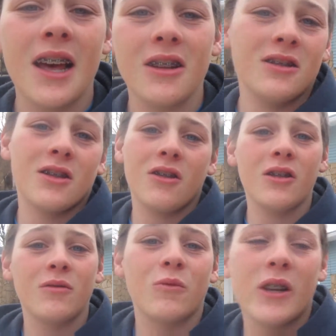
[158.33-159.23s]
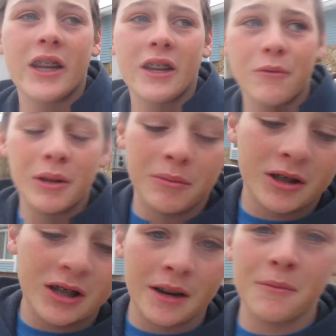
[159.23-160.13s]
I'll just call it 180 whip
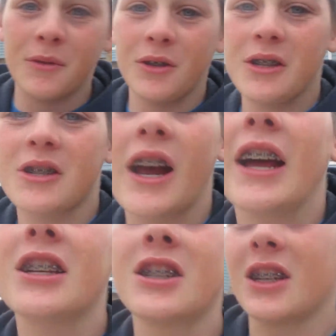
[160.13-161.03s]
because I'm really trash,